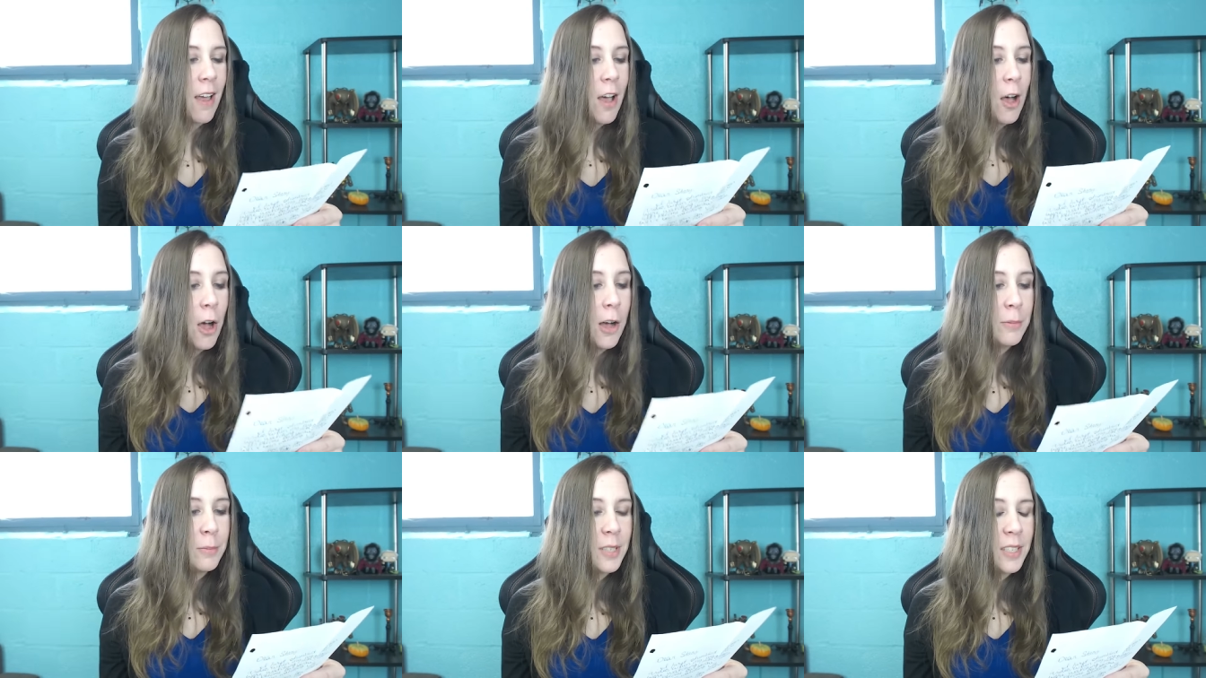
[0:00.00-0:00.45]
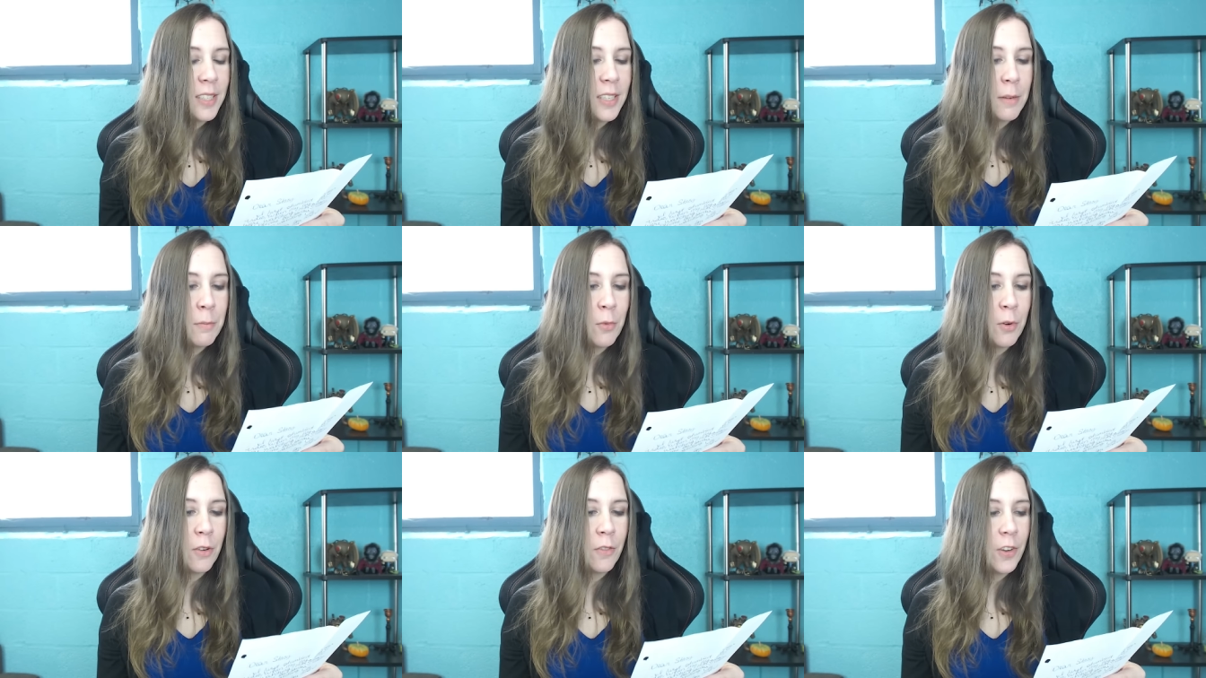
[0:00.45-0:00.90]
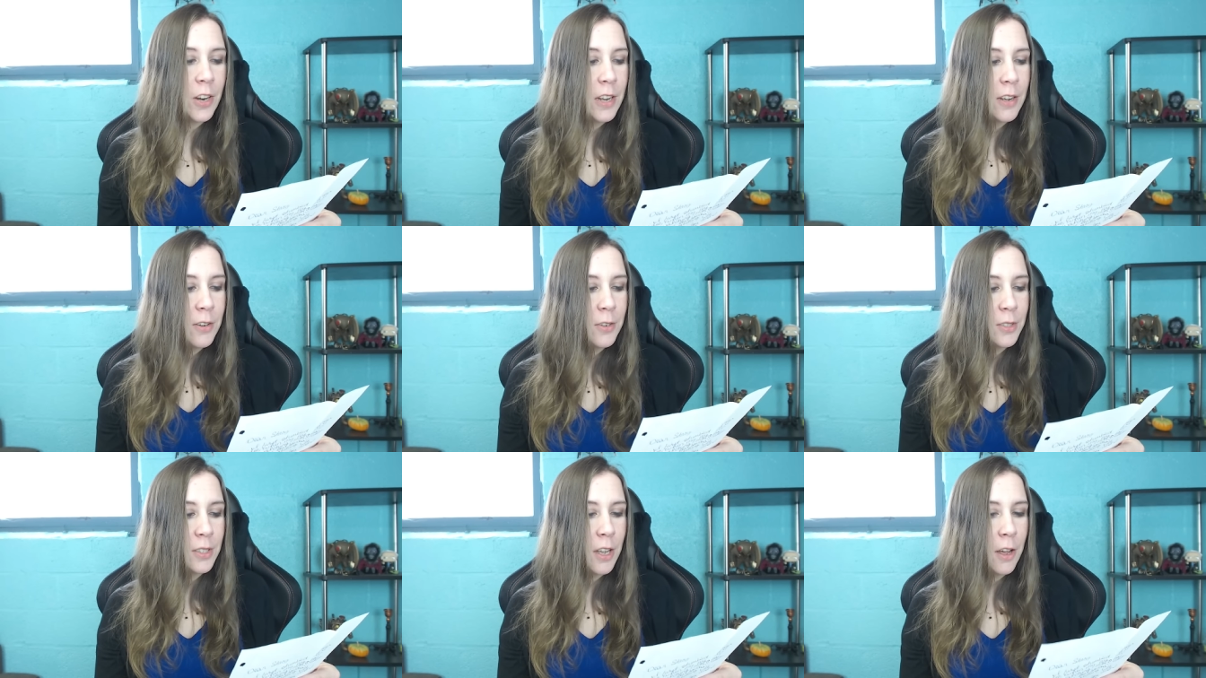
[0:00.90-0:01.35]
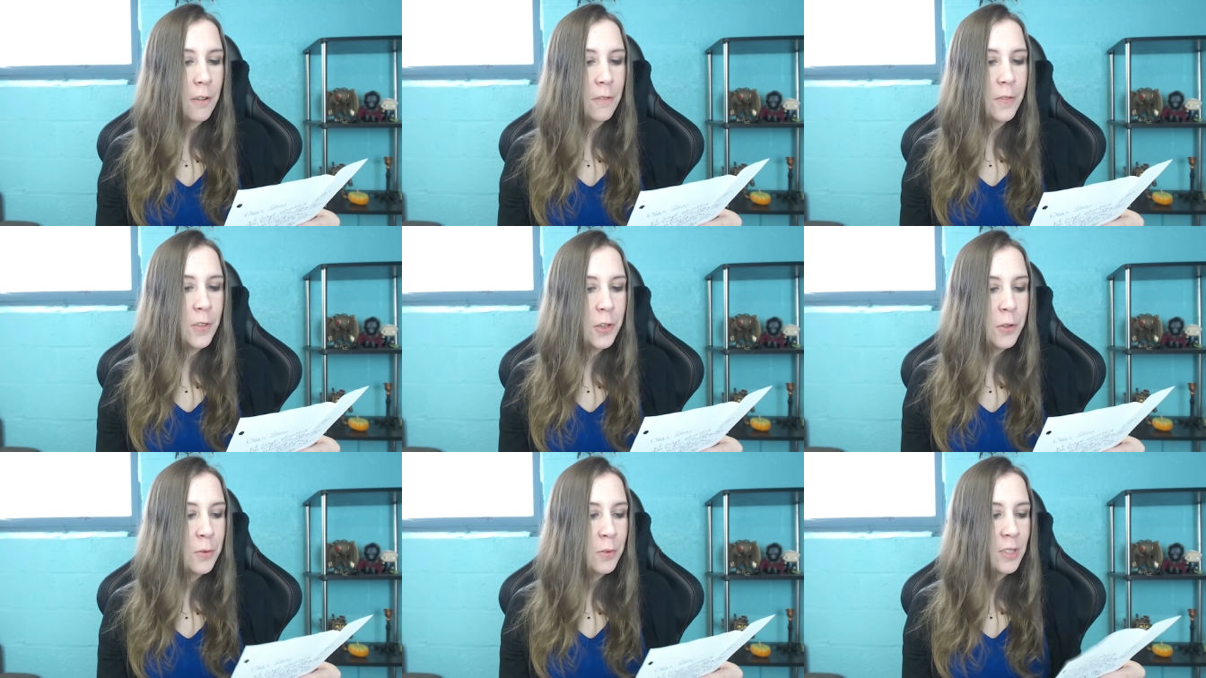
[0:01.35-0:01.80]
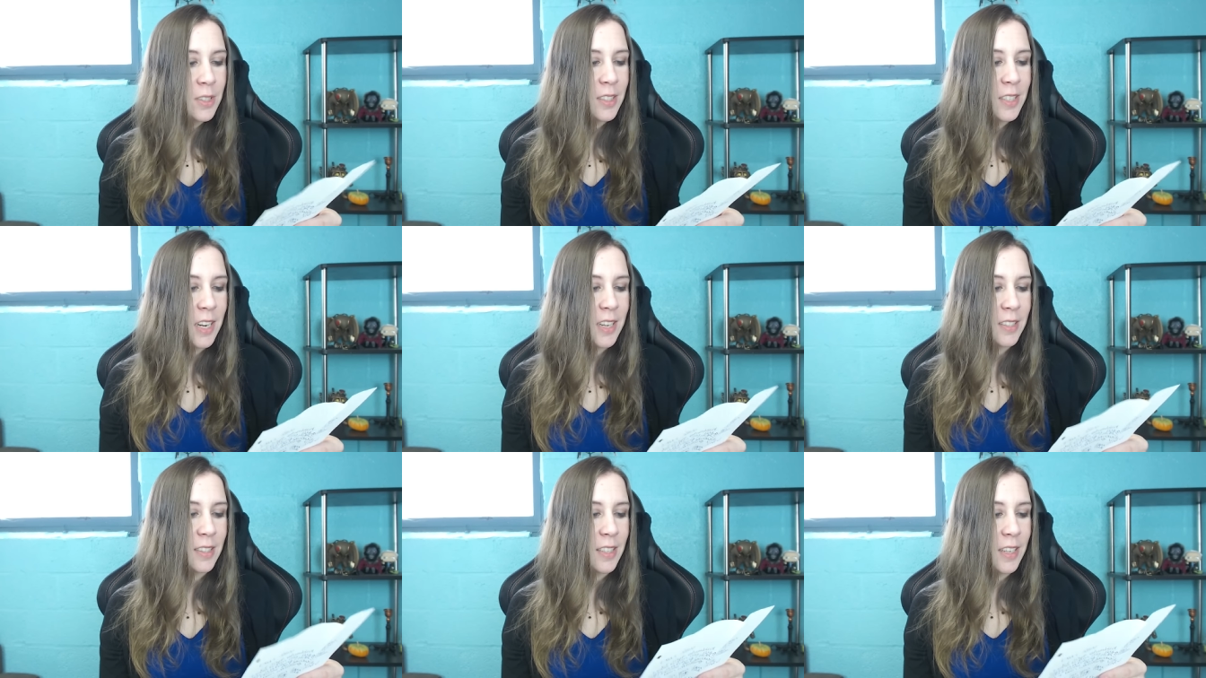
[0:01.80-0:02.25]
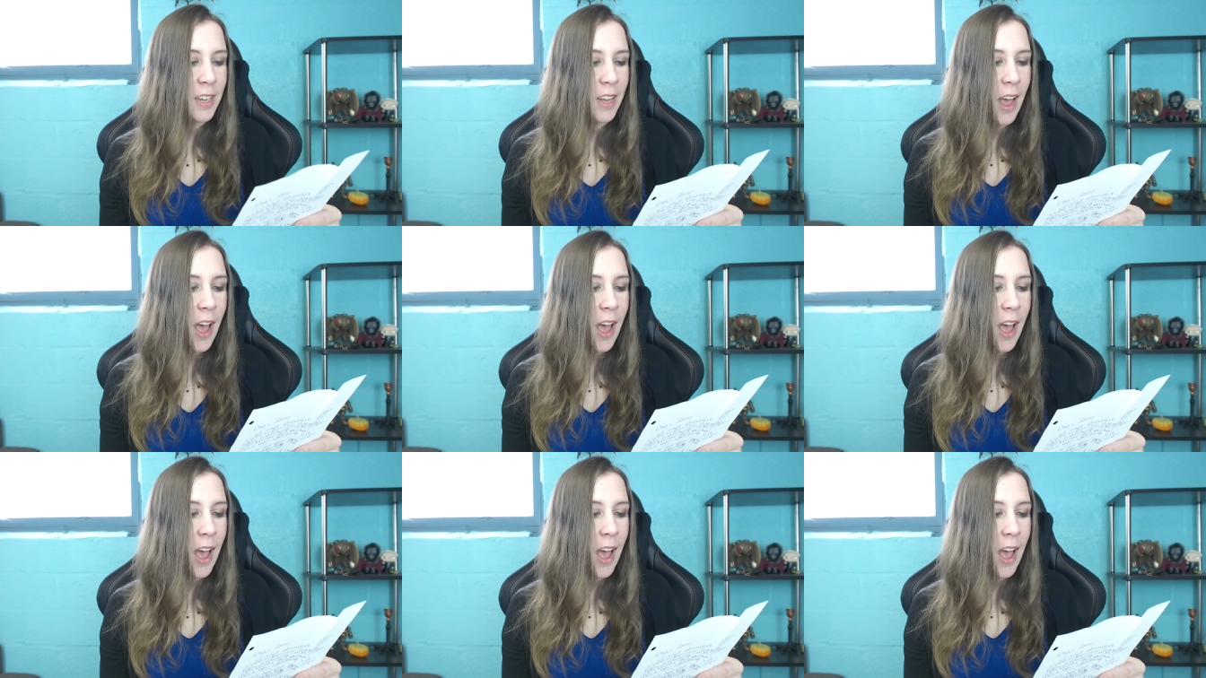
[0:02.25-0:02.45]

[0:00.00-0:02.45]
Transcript: Hope to see more videos of you, Stacy.